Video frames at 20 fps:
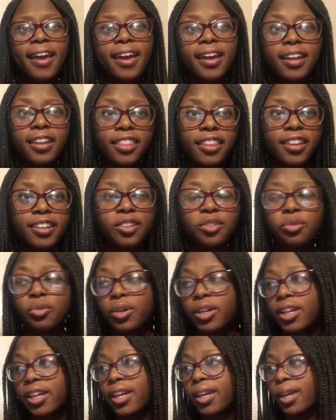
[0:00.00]
And this
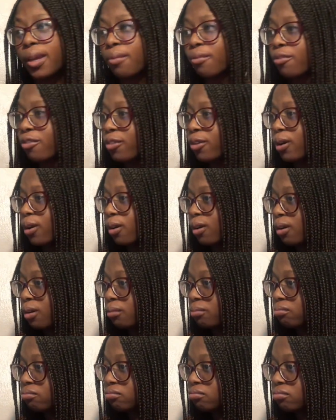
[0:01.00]
one came
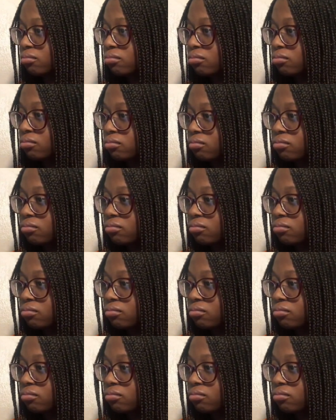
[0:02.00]
from...